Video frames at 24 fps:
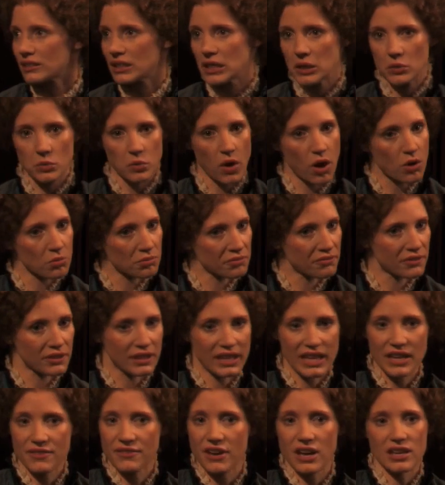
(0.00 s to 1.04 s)
He won't
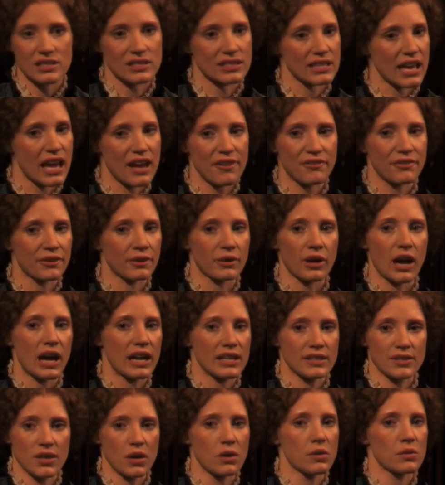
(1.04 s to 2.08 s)
forgive us ever.
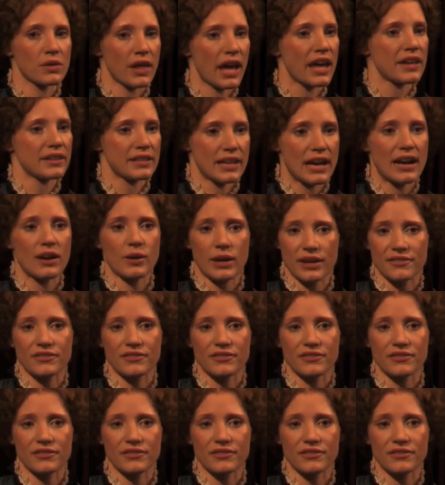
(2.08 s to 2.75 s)
I know that now.